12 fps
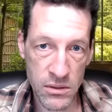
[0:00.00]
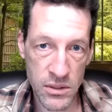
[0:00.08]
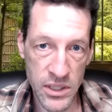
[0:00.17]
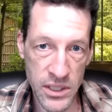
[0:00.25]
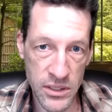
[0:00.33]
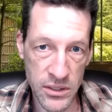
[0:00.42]

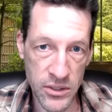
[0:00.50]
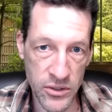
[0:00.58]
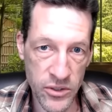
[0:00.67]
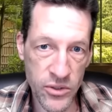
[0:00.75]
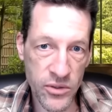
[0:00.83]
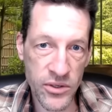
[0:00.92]
And you know,
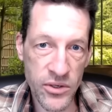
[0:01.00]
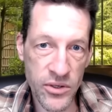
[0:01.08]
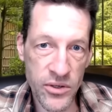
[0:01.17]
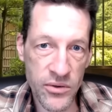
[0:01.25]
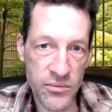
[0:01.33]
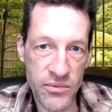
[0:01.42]
you're you're
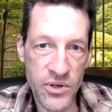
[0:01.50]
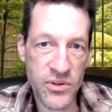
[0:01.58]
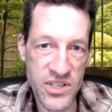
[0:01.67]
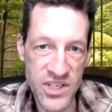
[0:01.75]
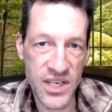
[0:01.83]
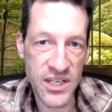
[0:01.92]
you're the
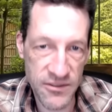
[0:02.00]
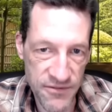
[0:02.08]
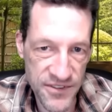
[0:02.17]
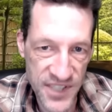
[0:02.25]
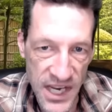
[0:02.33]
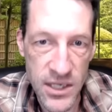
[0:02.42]
son of
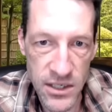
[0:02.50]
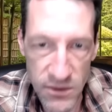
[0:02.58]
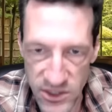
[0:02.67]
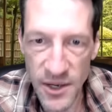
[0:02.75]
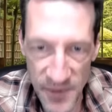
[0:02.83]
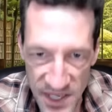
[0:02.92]
Satan or
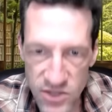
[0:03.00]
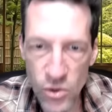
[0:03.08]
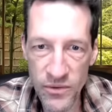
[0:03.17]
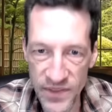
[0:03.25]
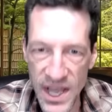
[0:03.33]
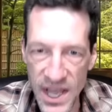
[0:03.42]
something. It's sort
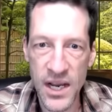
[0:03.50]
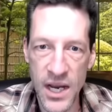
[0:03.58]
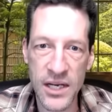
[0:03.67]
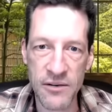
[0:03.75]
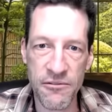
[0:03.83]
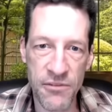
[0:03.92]
of that
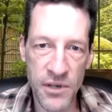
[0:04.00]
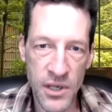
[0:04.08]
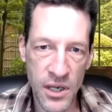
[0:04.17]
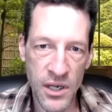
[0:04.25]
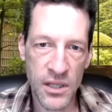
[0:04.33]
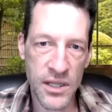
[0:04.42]
kind of
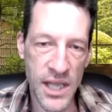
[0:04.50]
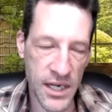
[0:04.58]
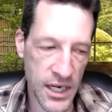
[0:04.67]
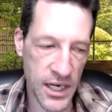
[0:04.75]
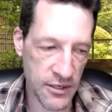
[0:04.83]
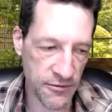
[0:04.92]
that
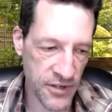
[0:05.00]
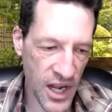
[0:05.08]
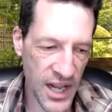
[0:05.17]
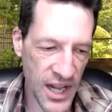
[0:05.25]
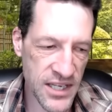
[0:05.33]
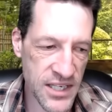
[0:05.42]
kind of
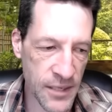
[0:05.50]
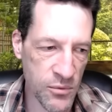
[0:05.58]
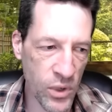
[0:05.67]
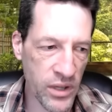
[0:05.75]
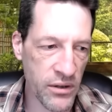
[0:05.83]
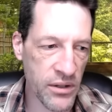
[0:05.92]
concept,
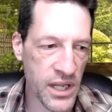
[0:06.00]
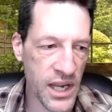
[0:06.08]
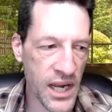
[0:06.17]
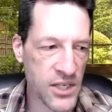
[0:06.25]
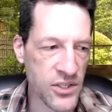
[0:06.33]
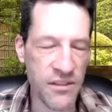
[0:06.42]
whether they
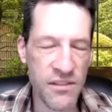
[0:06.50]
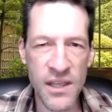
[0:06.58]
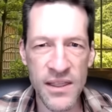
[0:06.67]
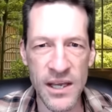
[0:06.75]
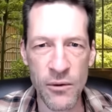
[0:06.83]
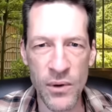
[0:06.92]
actually
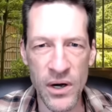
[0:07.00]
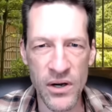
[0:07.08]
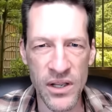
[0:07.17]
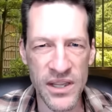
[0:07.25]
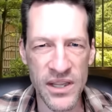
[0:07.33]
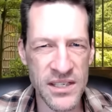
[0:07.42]
think that way or
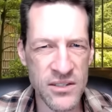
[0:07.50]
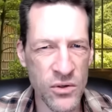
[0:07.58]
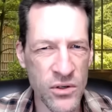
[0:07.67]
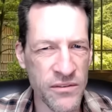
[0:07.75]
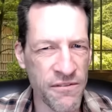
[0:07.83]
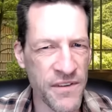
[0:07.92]
not, that's sort
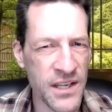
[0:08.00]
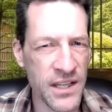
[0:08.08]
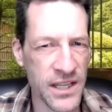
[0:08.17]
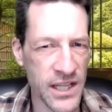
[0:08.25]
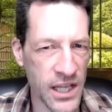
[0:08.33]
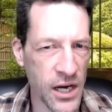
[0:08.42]
of the
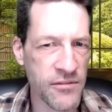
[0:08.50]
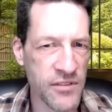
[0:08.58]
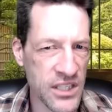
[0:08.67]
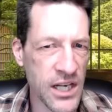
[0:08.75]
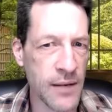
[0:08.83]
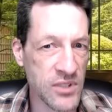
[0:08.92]
feeling that
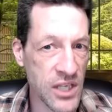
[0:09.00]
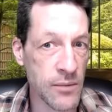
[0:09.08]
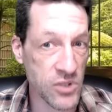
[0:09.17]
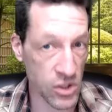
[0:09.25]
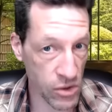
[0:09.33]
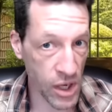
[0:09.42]
oftentimes
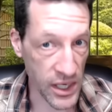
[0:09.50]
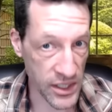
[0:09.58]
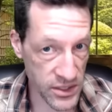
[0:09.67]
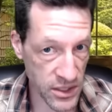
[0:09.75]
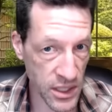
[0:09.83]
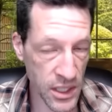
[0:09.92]
comes
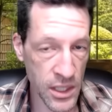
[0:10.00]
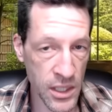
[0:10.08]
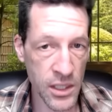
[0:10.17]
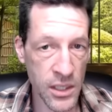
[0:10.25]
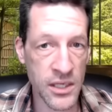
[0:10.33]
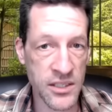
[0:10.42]
across,
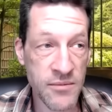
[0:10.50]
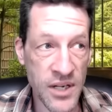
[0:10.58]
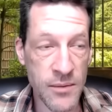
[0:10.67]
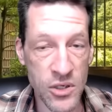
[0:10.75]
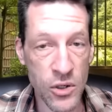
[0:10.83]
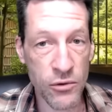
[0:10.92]
and
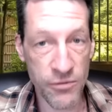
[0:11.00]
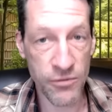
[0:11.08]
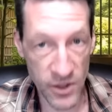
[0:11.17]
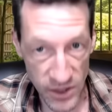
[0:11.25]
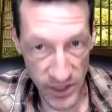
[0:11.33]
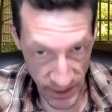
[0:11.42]
sometimes
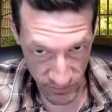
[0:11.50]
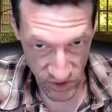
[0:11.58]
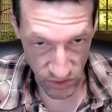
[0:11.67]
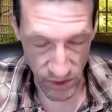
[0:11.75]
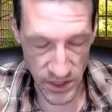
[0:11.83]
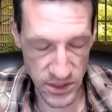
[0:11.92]
overtly comes
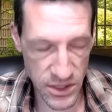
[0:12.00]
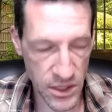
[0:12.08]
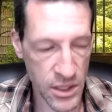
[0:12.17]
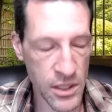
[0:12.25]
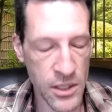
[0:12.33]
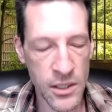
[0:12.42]
across.
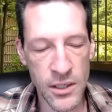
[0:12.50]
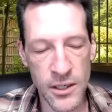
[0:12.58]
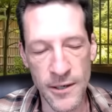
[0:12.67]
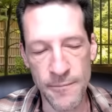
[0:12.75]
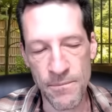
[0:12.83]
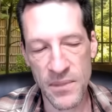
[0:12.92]

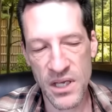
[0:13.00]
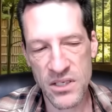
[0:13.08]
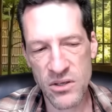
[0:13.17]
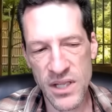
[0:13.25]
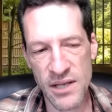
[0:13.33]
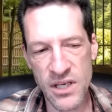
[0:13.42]
Um, and so
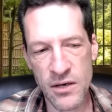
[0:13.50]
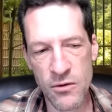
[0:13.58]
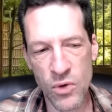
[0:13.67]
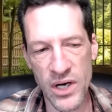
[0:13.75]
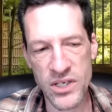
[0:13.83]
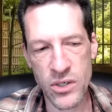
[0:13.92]
that's kind of
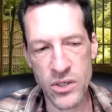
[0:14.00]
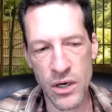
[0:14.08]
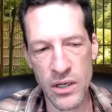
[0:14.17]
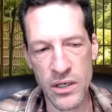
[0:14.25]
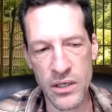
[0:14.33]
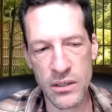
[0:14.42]
where I
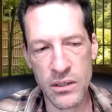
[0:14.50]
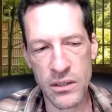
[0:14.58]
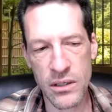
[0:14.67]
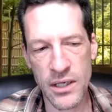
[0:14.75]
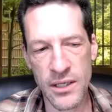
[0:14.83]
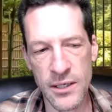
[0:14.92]
started.
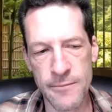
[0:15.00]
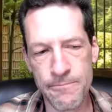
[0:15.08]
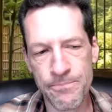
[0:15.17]
And then